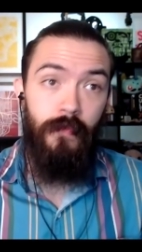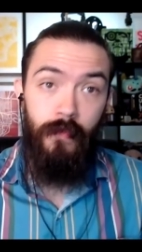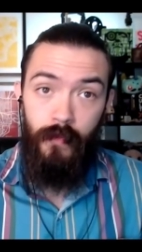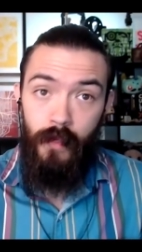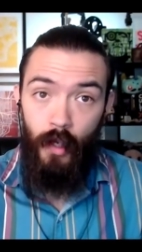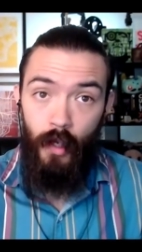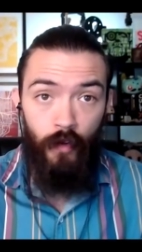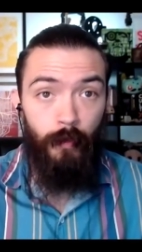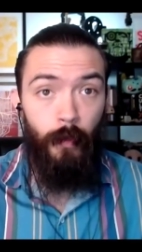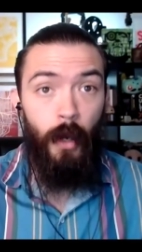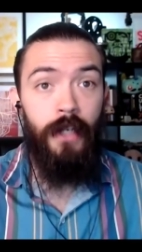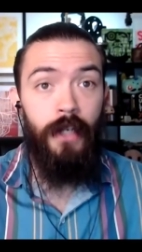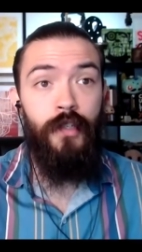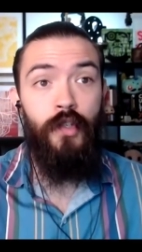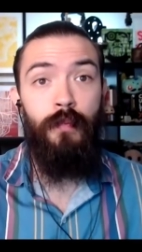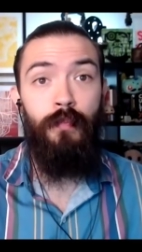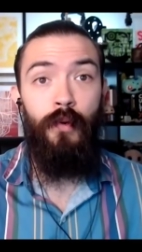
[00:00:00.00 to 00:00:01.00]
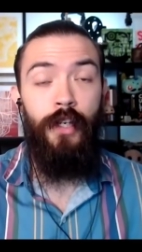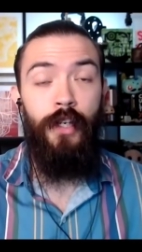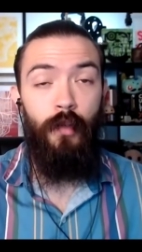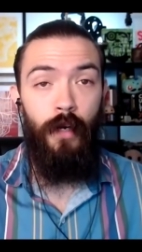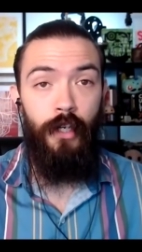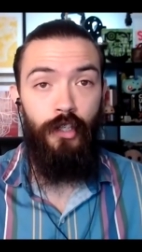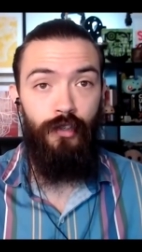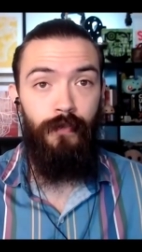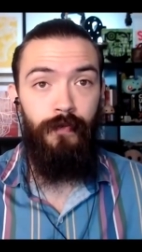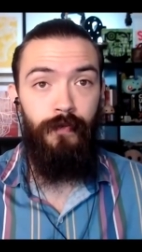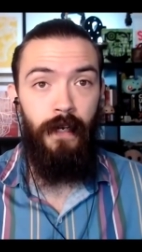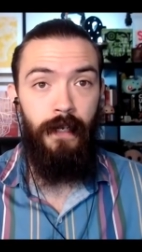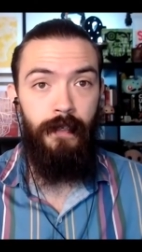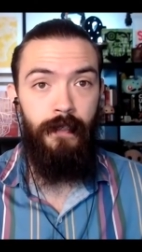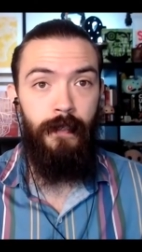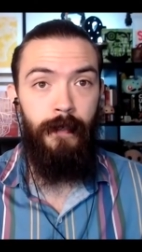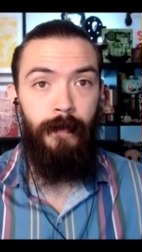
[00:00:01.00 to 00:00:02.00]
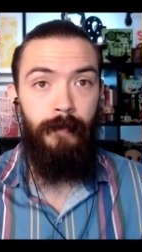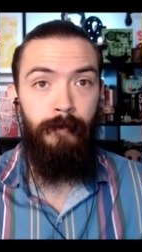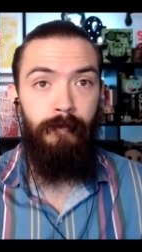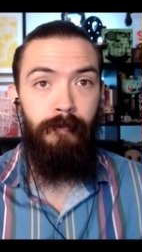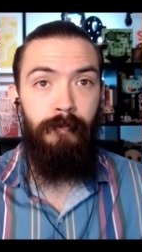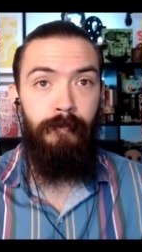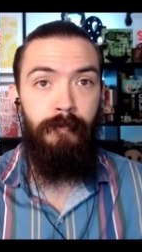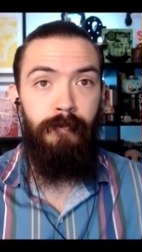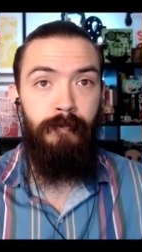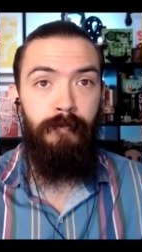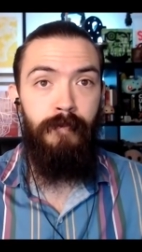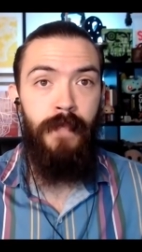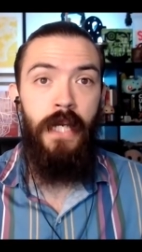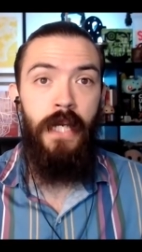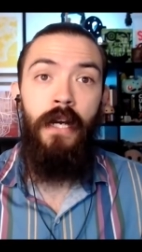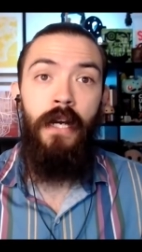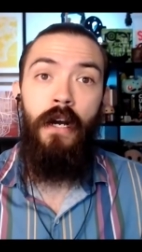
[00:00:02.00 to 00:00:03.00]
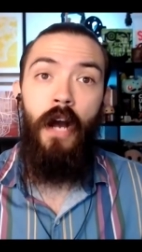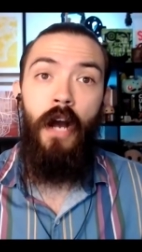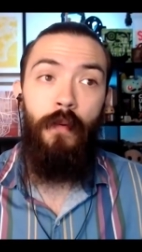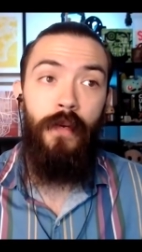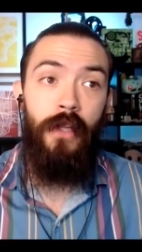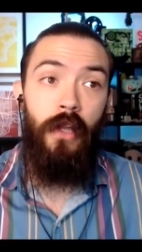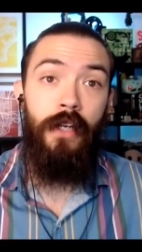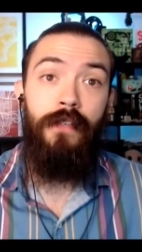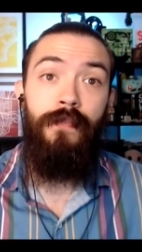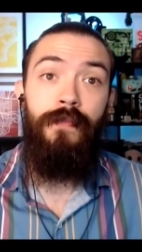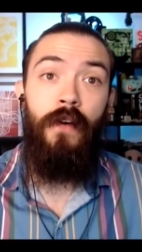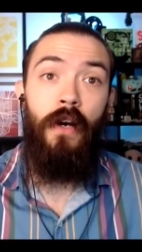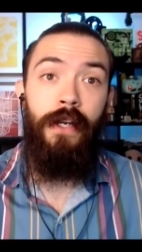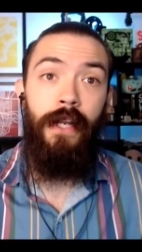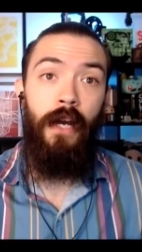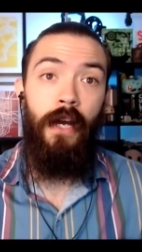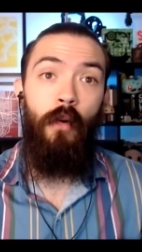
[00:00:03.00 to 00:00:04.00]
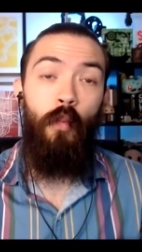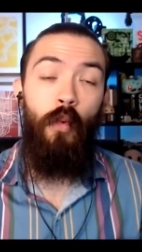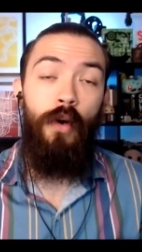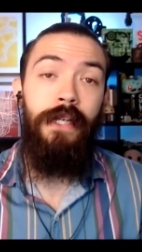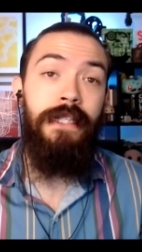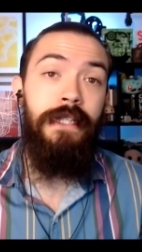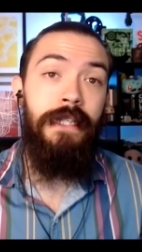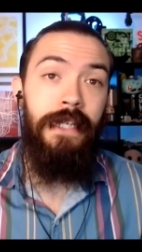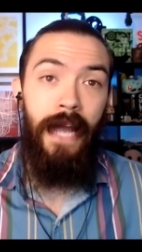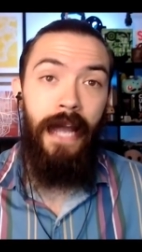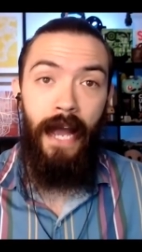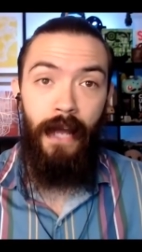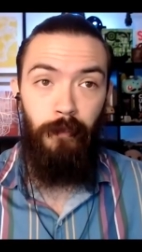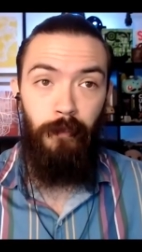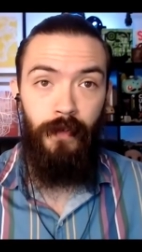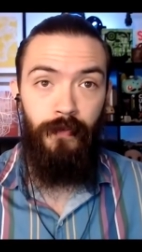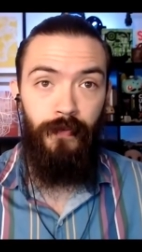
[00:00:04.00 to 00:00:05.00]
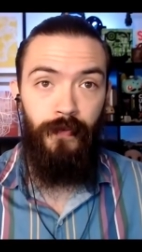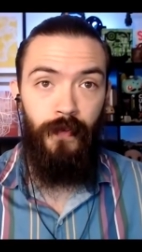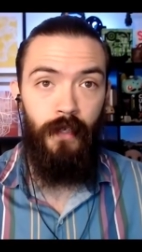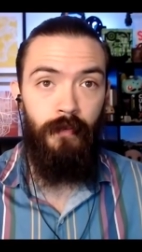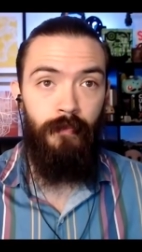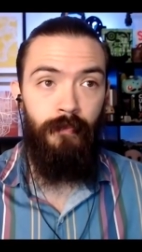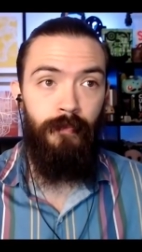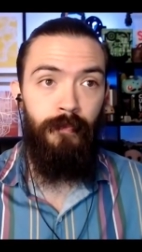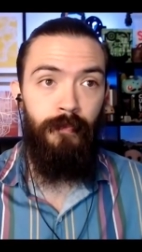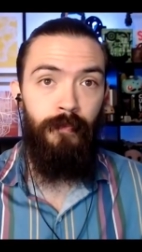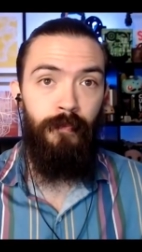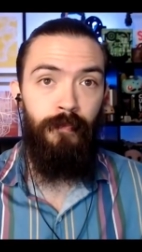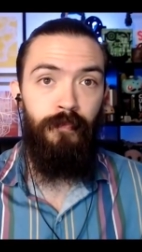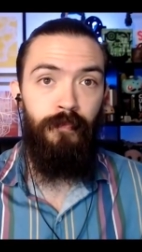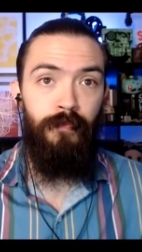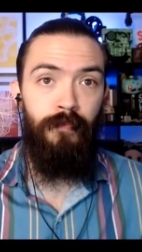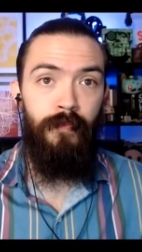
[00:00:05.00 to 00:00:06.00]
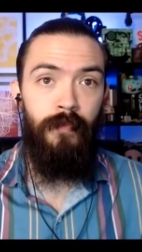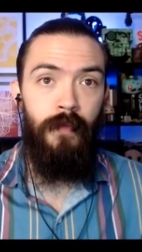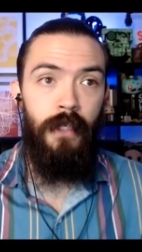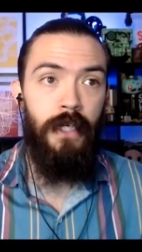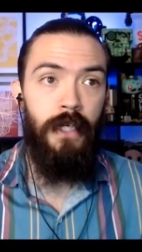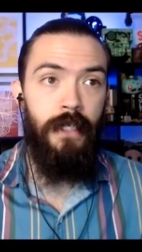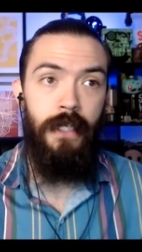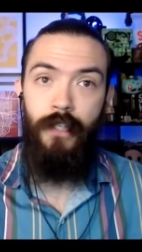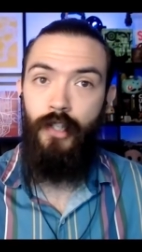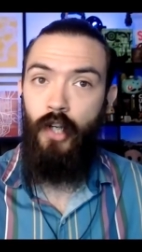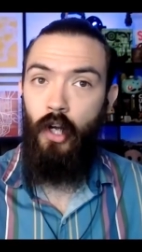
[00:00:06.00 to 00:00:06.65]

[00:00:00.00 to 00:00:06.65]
of my superannuation fund. I would like to find out, what is the admin fee? Is it a dollar